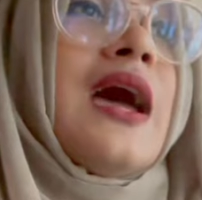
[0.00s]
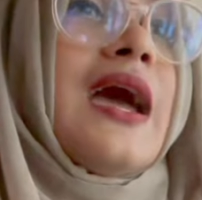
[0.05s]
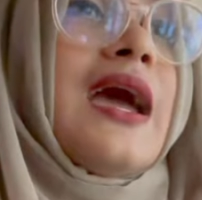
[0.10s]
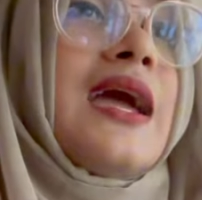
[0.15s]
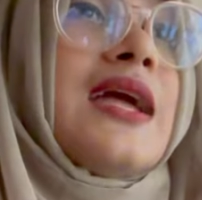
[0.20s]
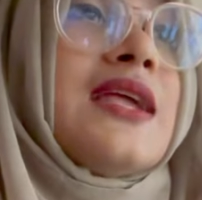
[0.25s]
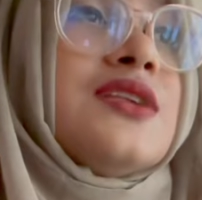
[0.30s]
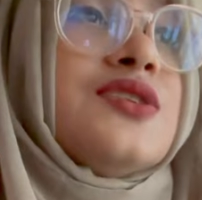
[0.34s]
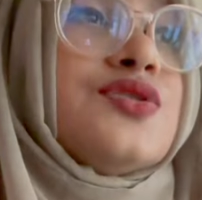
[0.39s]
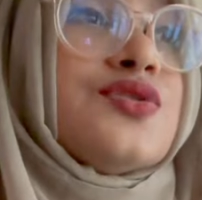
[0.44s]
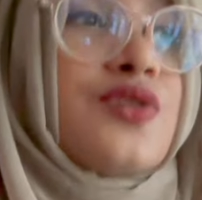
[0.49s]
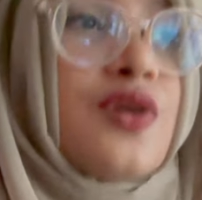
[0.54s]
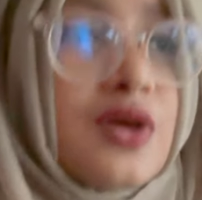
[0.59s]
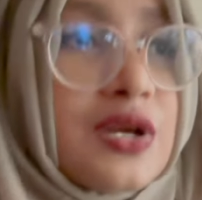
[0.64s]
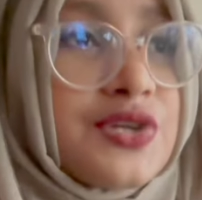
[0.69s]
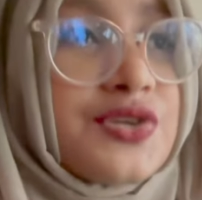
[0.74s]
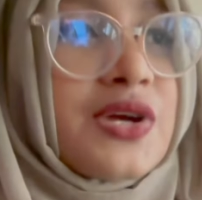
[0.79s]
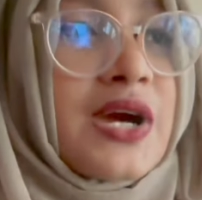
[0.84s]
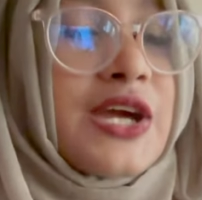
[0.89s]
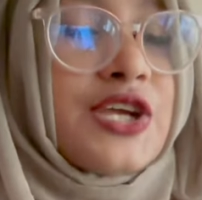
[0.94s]
and do
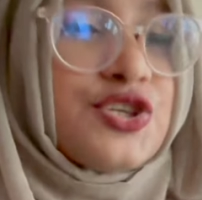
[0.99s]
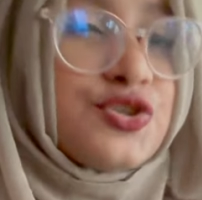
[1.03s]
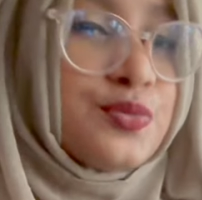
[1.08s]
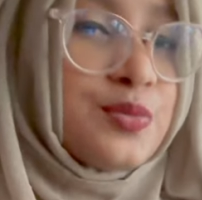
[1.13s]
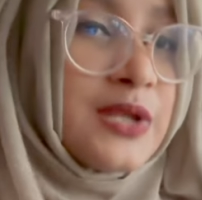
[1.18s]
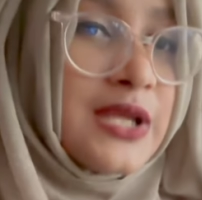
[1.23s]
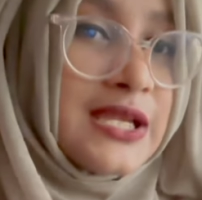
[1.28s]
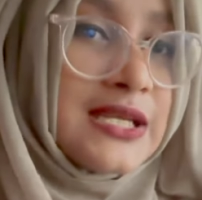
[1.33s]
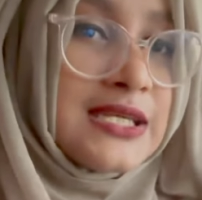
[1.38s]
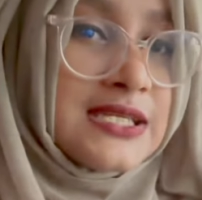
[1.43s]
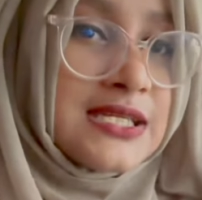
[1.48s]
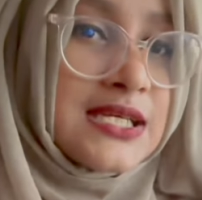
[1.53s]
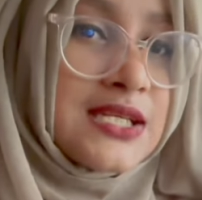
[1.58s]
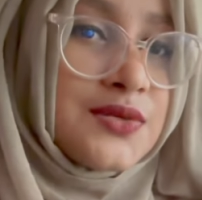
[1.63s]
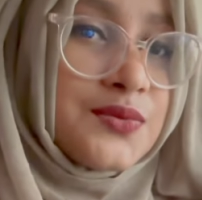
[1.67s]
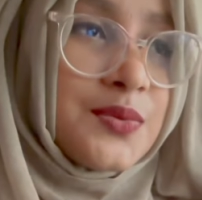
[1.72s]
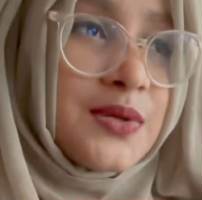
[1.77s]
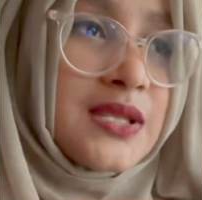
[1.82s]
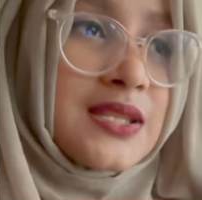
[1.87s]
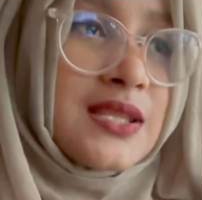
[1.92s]
not try to blend
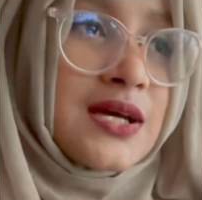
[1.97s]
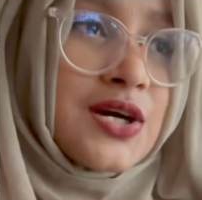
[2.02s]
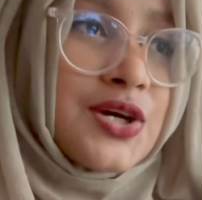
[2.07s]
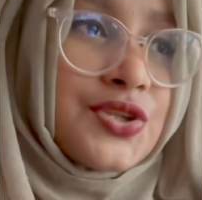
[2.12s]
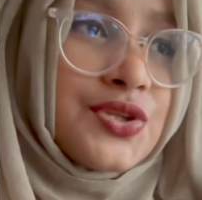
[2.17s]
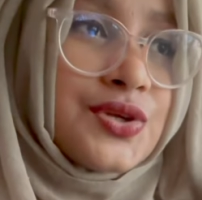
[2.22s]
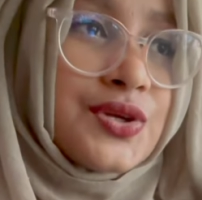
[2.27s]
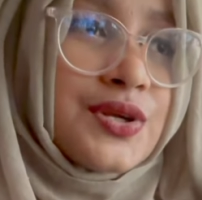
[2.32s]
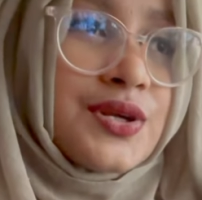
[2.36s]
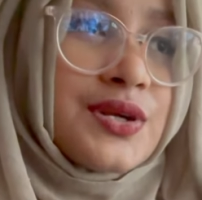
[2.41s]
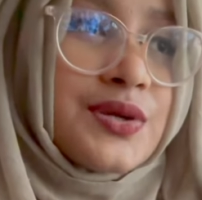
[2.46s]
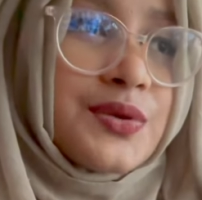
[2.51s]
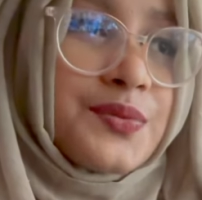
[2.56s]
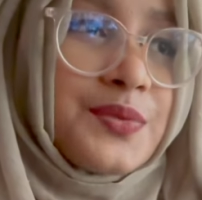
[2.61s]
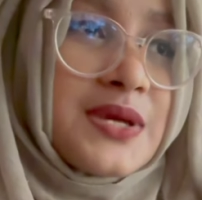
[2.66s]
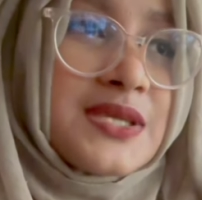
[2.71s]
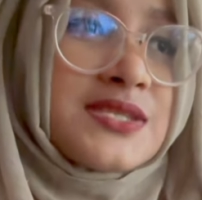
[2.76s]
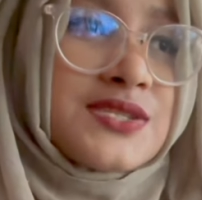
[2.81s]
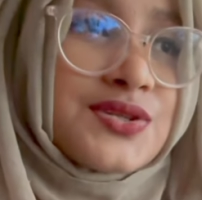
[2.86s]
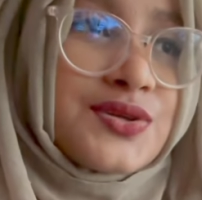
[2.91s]
in with other
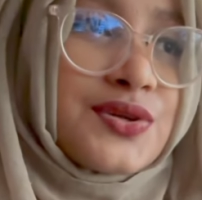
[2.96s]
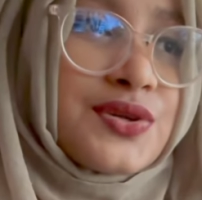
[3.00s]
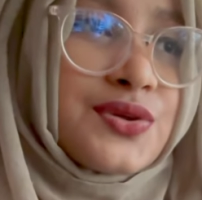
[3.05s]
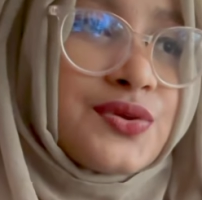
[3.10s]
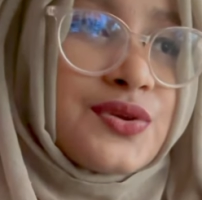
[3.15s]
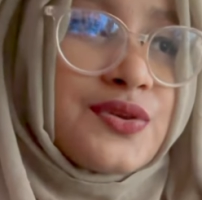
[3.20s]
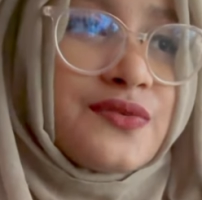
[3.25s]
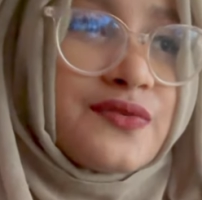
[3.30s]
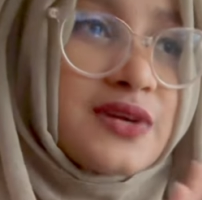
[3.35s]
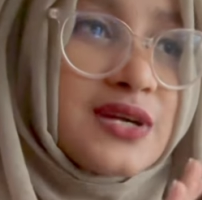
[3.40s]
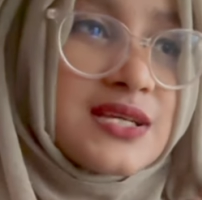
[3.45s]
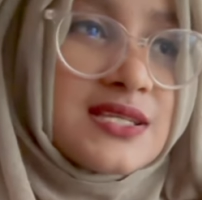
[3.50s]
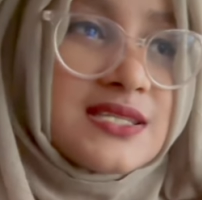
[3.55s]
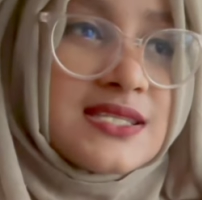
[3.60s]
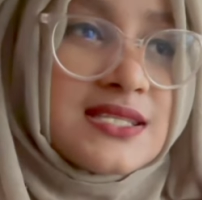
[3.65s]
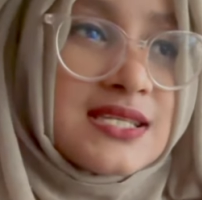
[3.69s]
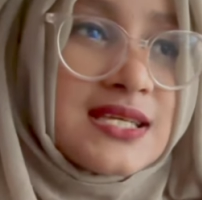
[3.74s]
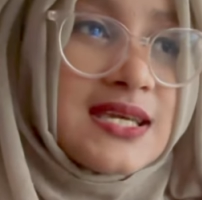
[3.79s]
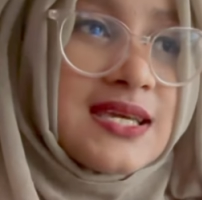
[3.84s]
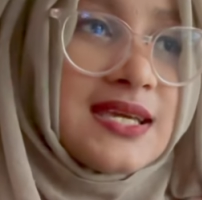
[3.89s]
Western
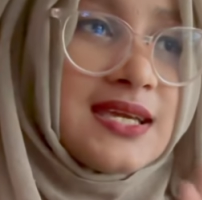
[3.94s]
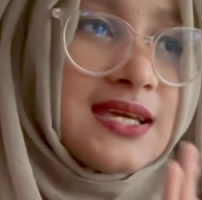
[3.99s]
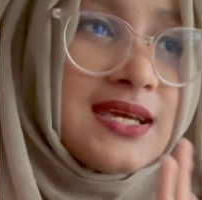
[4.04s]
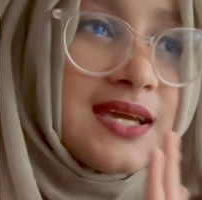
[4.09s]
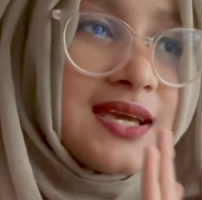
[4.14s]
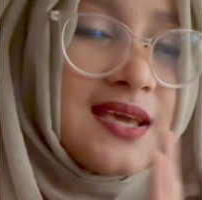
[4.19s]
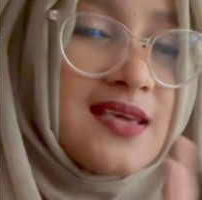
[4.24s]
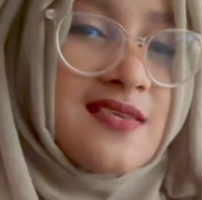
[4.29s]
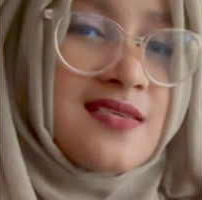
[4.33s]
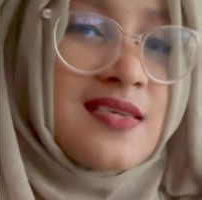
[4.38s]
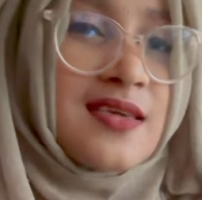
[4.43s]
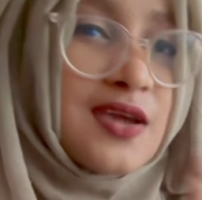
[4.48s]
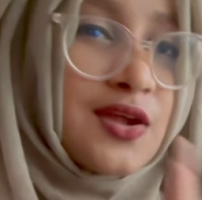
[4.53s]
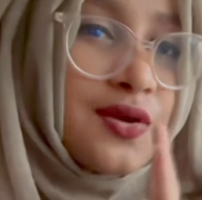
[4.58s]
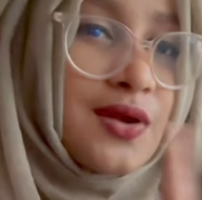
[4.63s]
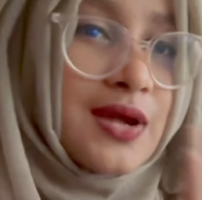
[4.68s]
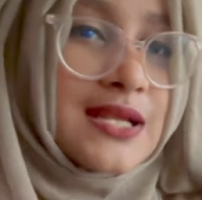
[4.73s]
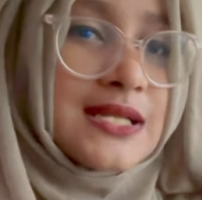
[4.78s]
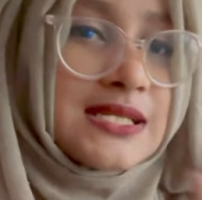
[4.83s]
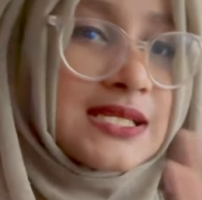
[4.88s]
university
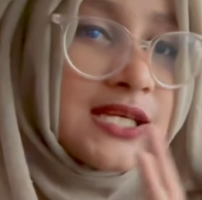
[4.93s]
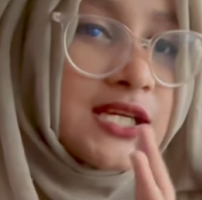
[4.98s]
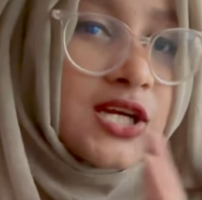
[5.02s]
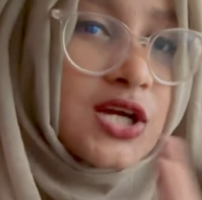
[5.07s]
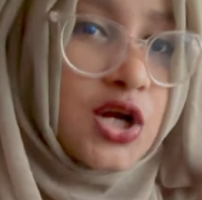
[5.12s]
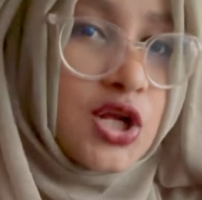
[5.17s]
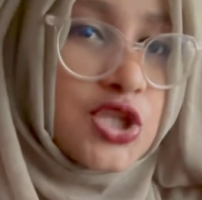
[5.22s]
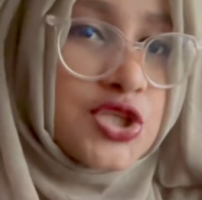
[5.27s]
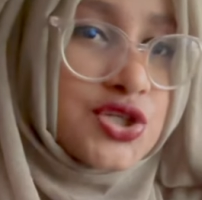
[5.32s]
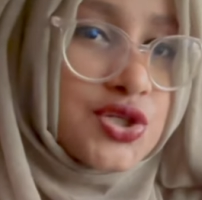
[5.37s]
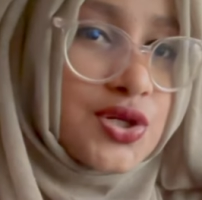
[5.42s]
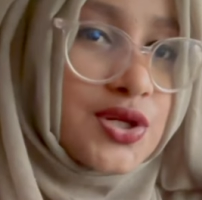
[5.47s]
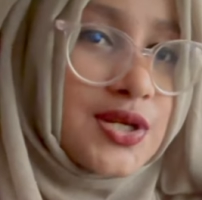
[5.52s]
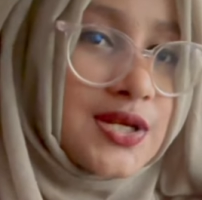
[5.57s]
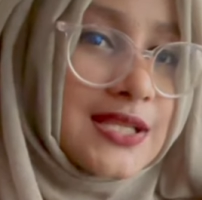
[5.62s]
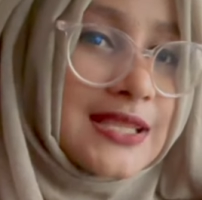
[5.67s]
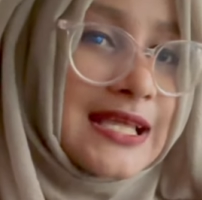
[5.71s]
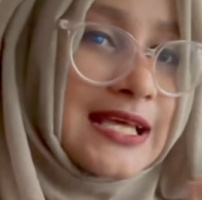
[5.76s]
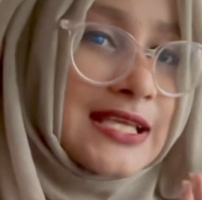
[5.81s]
essay writing culture.